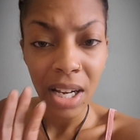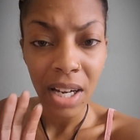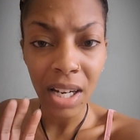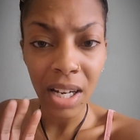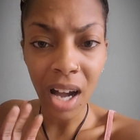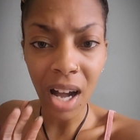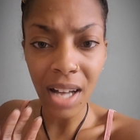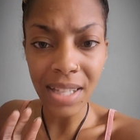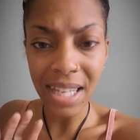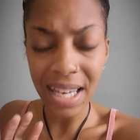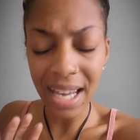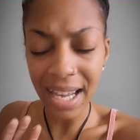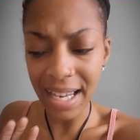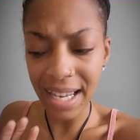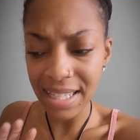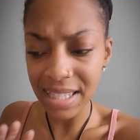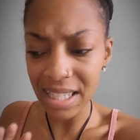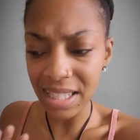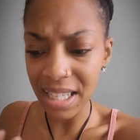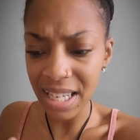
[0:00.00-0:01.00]
God's
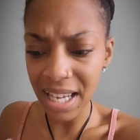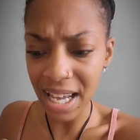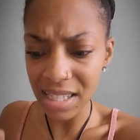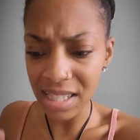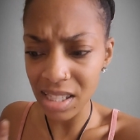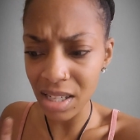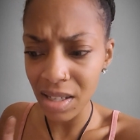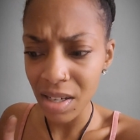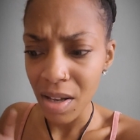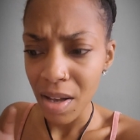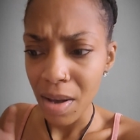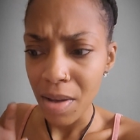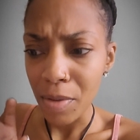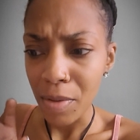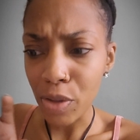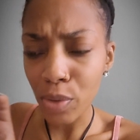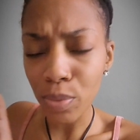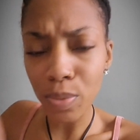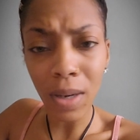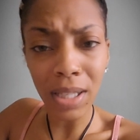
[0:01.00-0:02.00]
hands and he had to
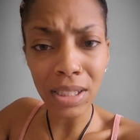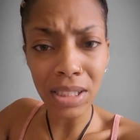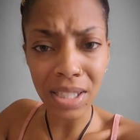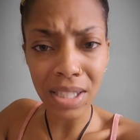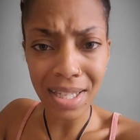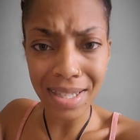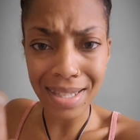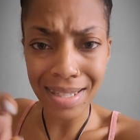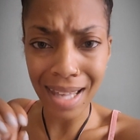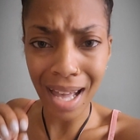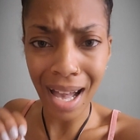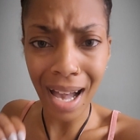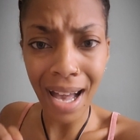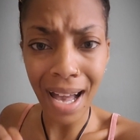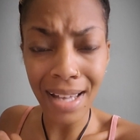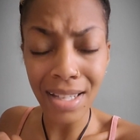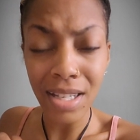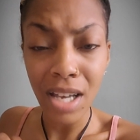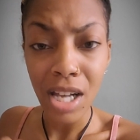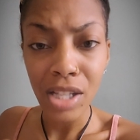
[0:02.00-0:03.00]
thrust his
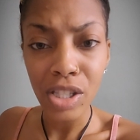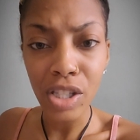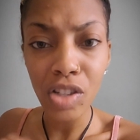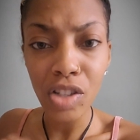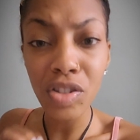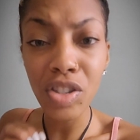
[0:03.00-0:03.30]
side to,